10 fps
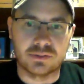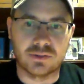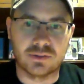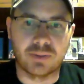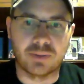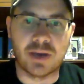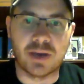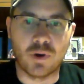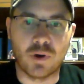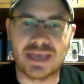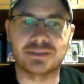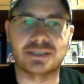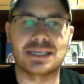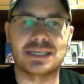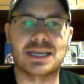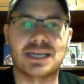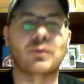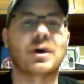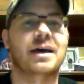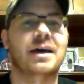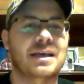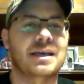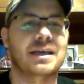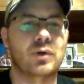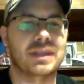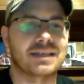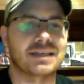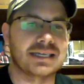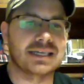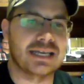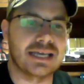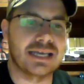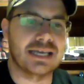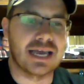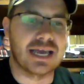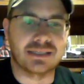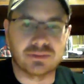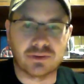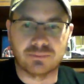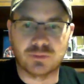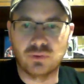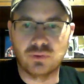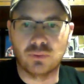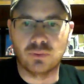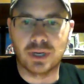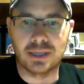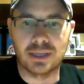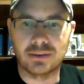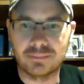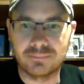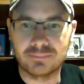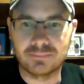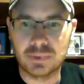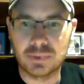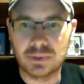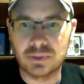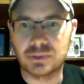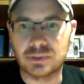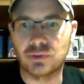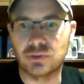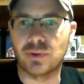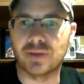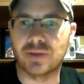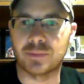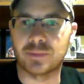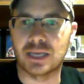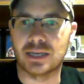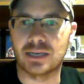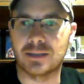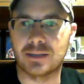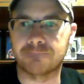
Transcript: So I'm at 1,000 and well, I was at 1,098, so I'm 2 away. 2 away from getting it.